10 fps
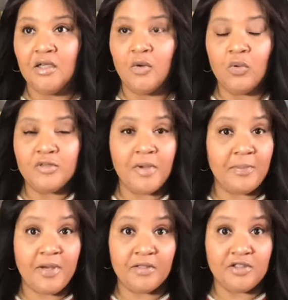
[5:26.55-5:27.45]
Where's my
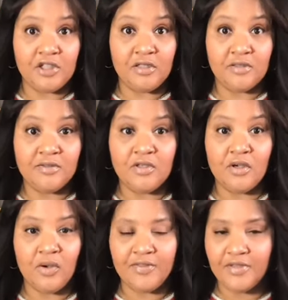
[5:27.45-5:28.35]
apology?
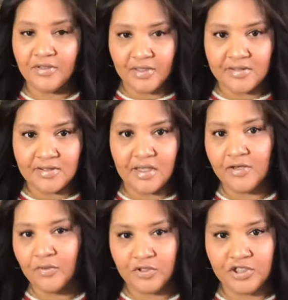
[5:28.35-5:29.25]
So I think that's
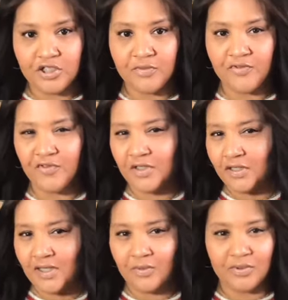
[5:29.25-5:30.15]
kind of where she was feeling
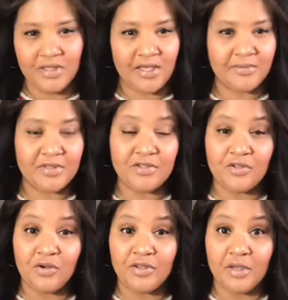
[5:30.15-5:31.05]
like, well, damn, since
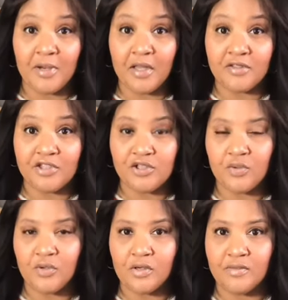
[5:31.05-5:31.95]
you're on the apology
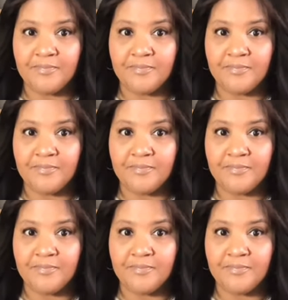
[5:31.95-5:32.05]
tour,